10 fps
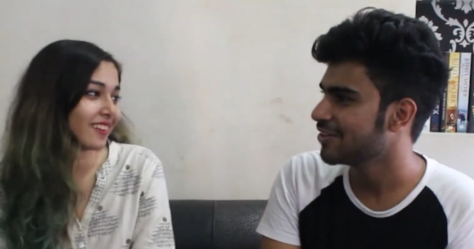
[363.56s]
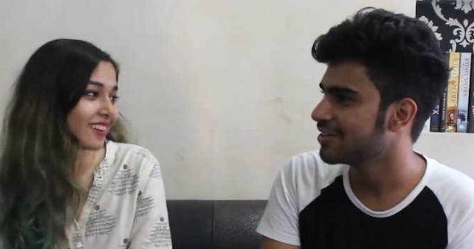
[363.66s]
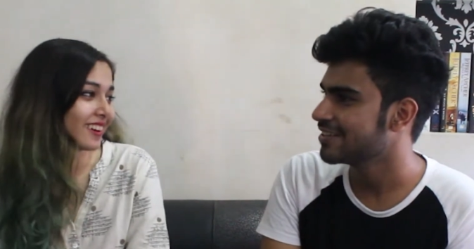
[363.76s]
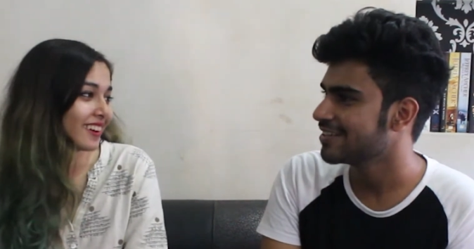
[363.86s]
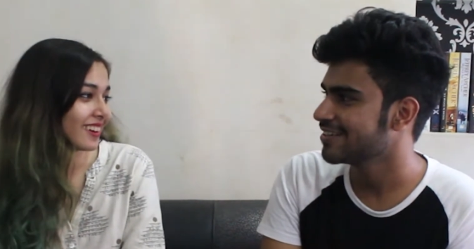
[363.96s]

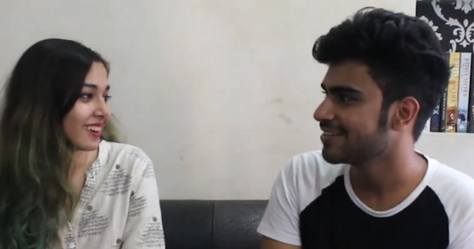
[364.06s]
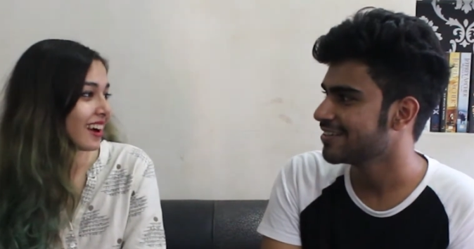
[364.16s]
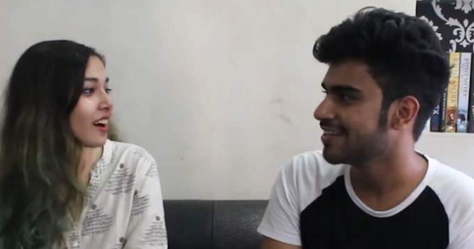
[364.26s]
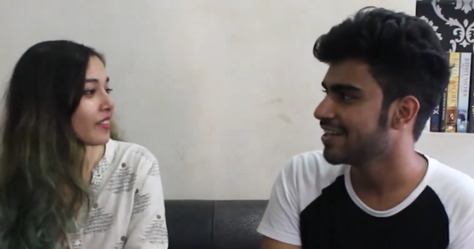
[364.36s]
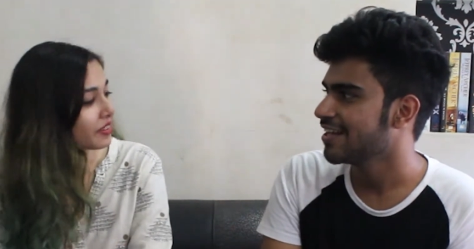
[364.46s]
Speaker 1: on Tinder?
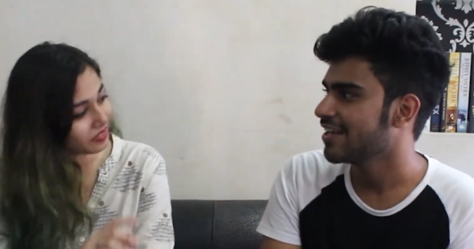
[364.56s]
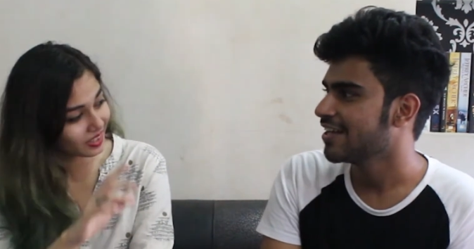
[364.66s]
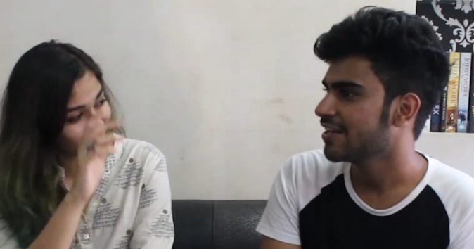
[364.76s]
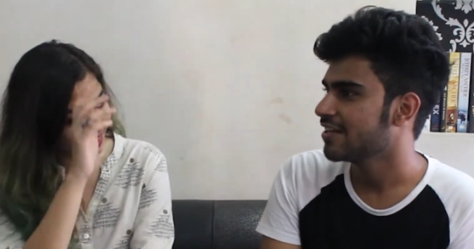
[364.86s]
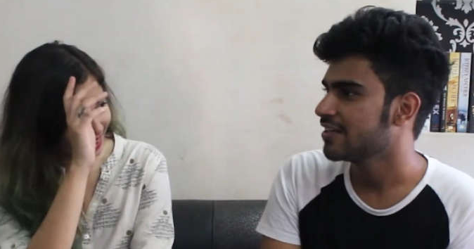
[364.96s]
Speaker 2: If
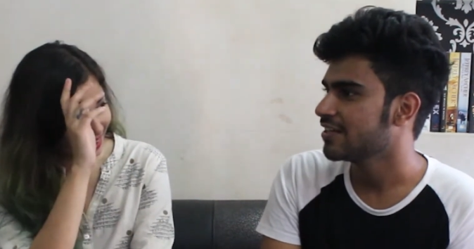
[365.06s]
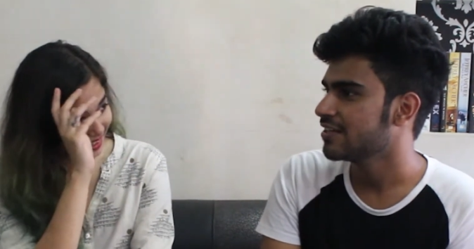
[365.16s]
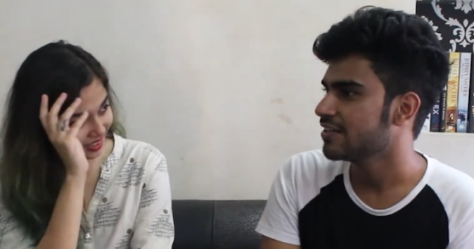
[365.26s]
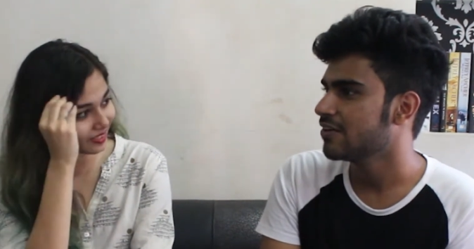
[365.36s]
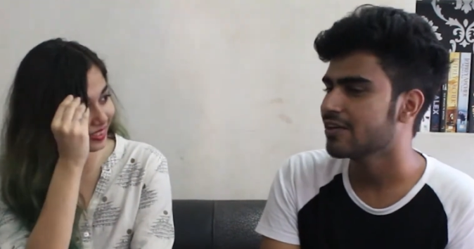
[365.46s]
they
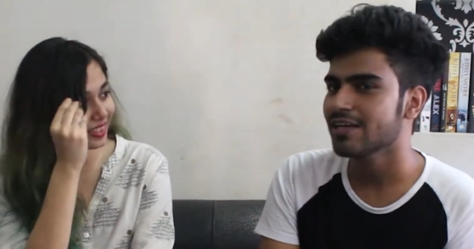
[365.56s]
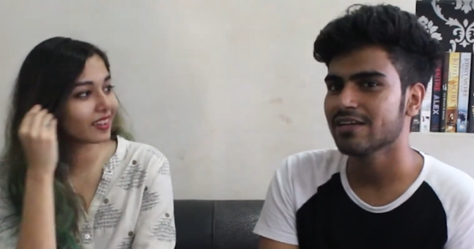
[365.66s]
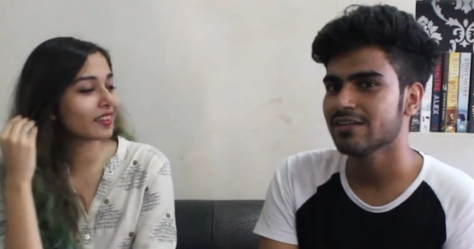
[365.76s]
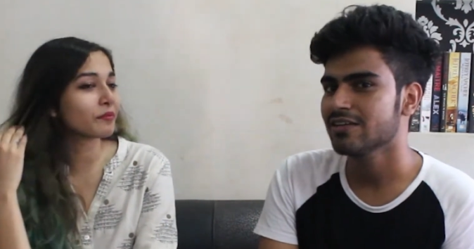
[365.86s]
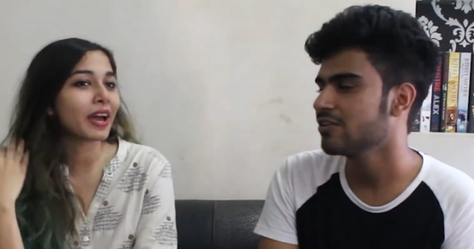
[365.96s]

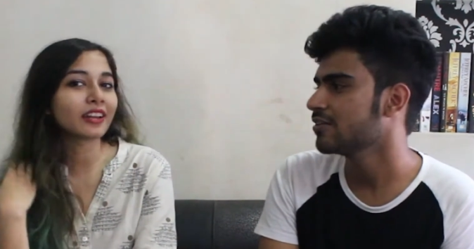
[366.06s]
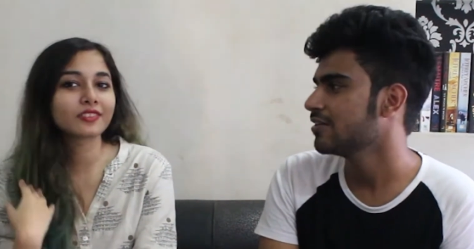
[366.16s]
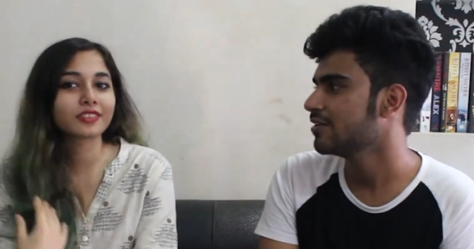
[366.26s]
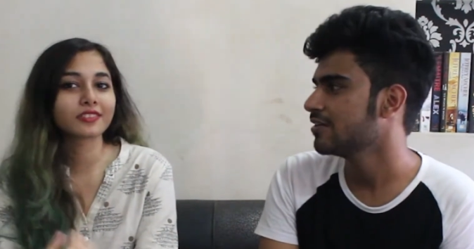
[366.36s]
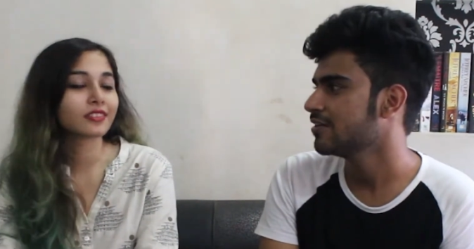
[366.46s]

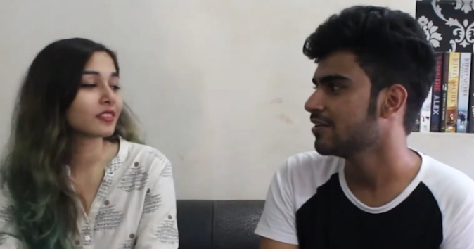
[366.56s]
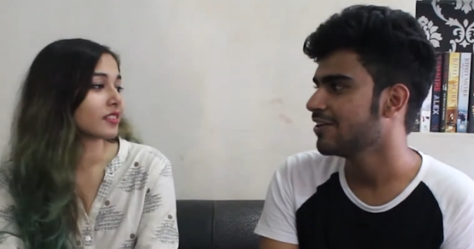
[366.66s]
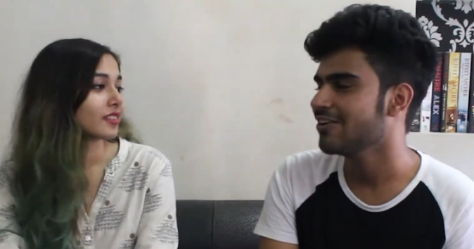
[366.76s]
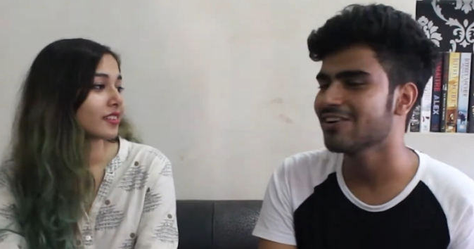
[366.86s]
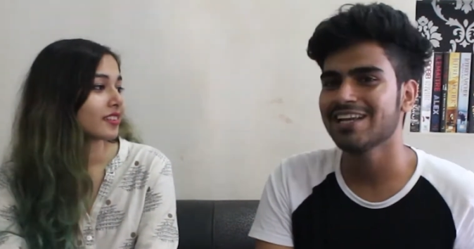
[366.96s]
match.
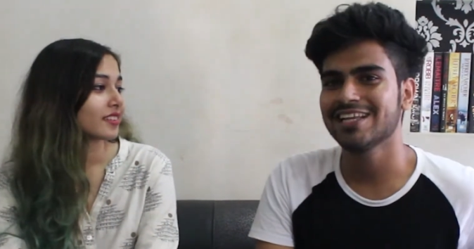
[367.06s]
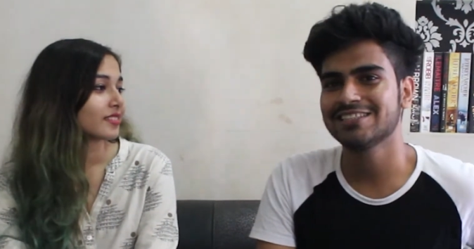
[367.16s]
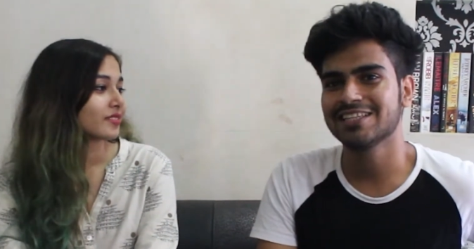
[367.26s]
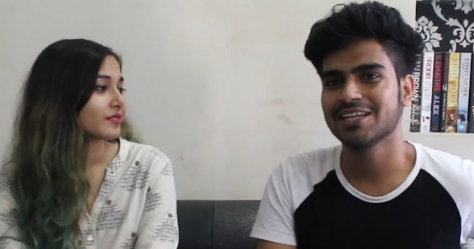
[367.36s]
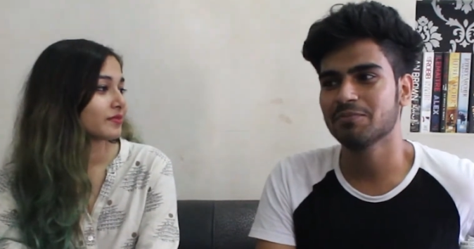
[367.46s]
Okay,
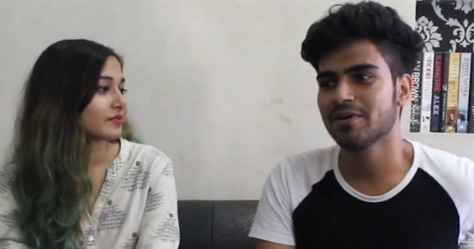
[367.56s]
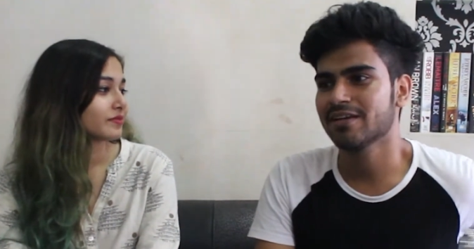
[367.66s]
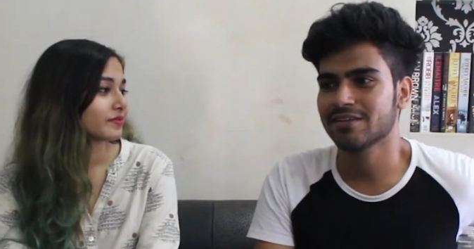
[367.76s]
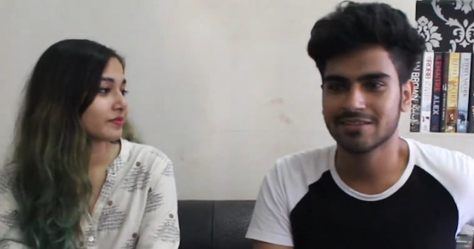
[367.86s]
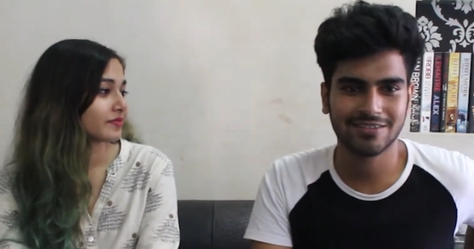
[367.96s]
let's read
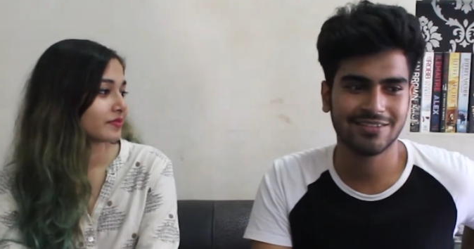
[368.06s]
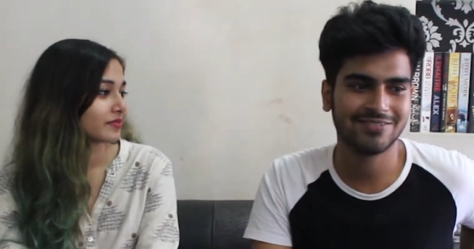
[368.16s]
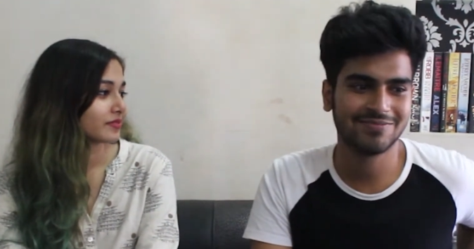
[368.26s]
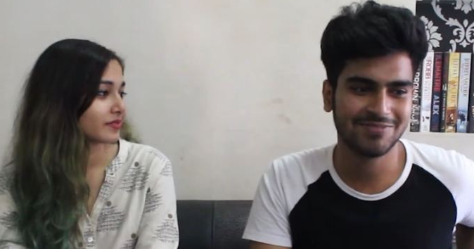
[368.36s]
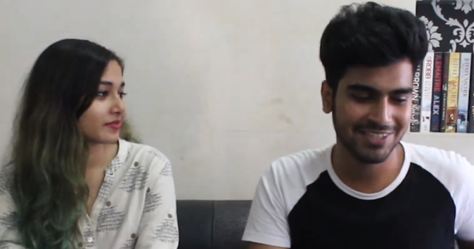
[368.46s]
my
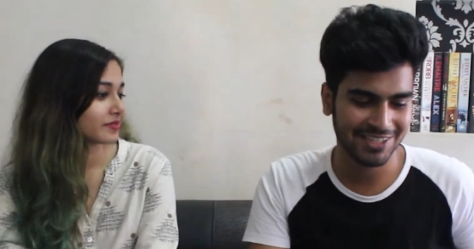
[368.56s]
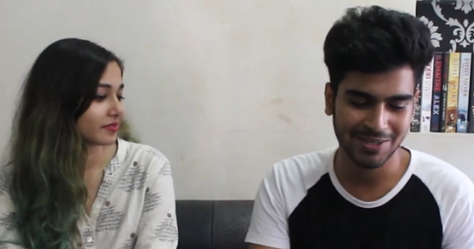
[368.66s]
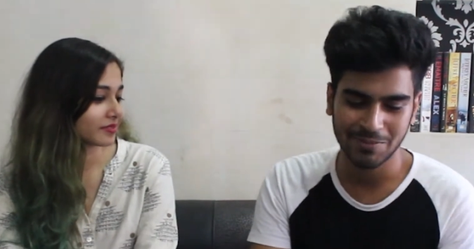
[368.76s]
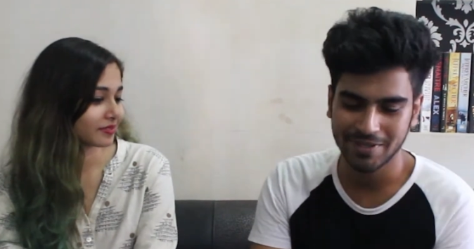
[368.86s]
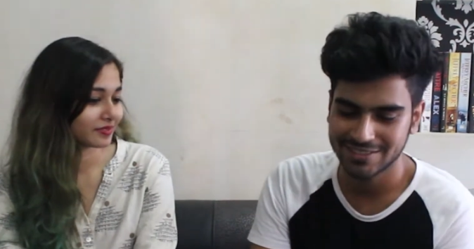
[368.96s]

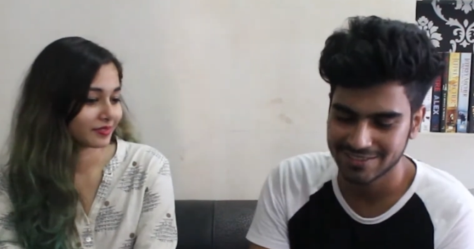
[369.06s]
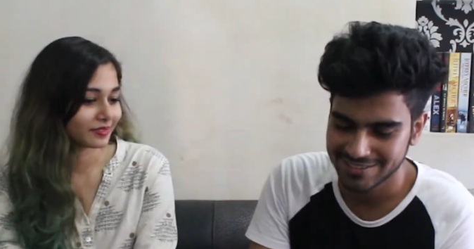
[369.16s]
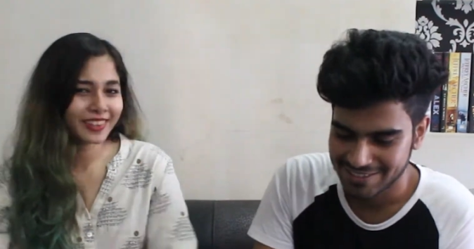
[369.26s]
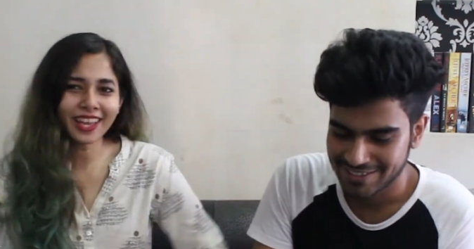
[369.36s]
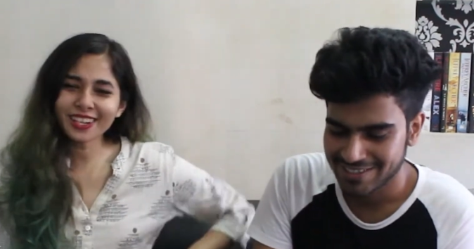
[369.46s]
Tinder message.
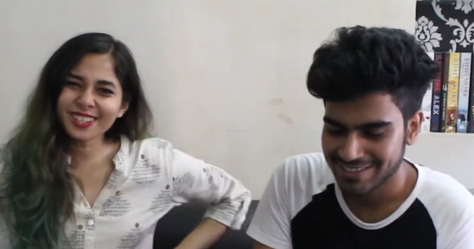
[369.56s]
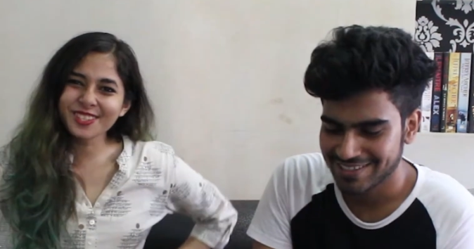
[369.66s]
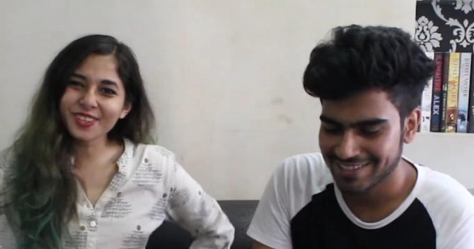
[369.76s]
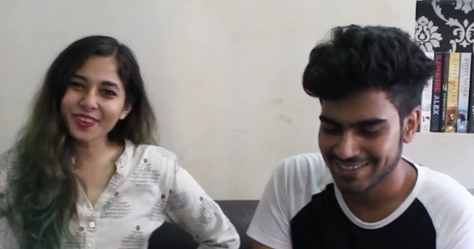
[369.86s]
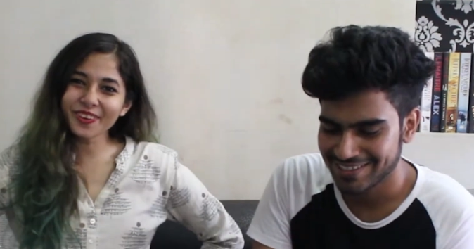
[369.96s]

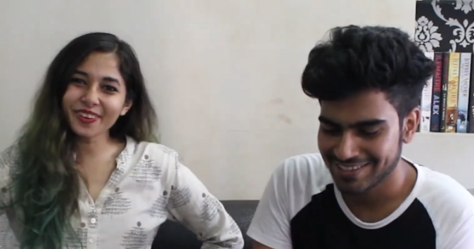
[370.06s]
Speaker 1: That's so